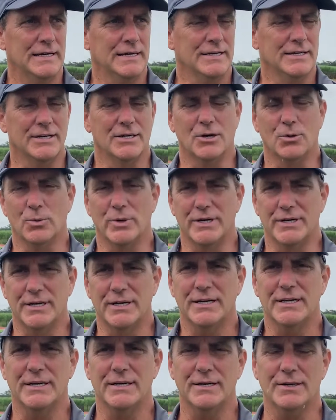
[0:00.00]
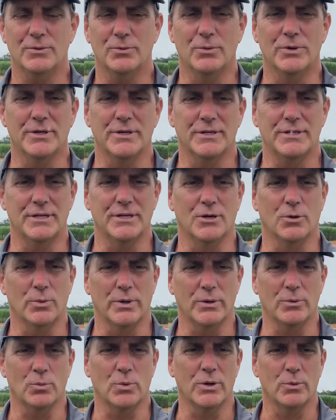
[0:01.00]
you know, when you know,
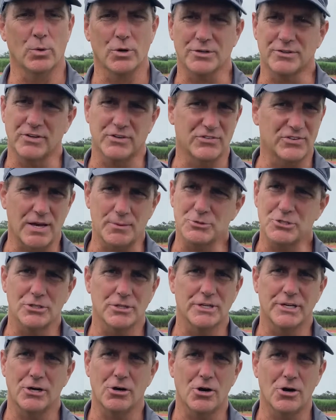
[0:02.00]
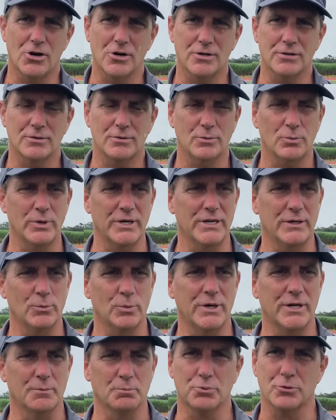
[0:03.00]
we worked exceptionally hard,
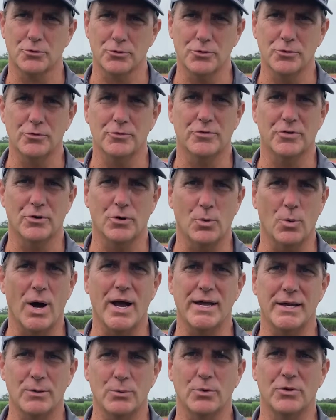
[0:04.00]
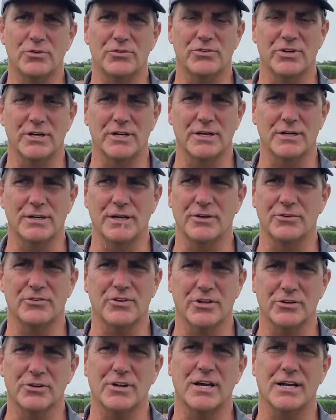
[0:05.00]
we improved. Hawaii was and
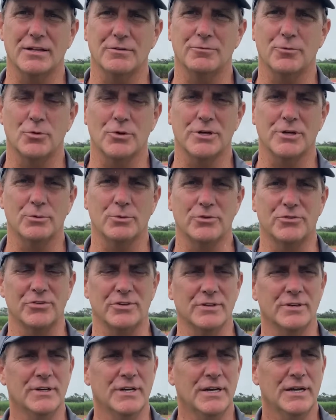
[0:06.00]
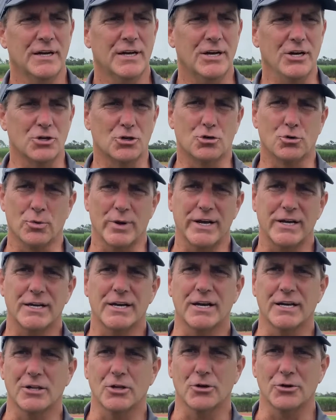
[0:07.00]
Southern California was a great
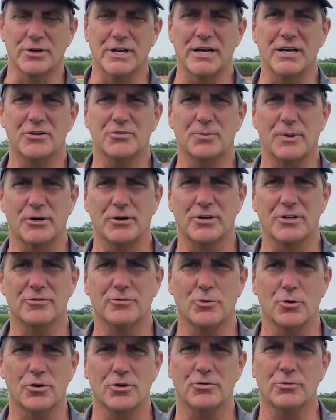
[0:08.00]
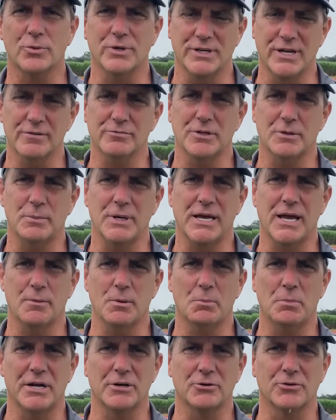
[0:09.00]
kind of learning experience for us. We definitely
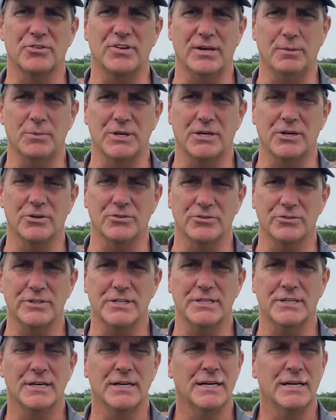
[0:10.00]
became a better team because of it.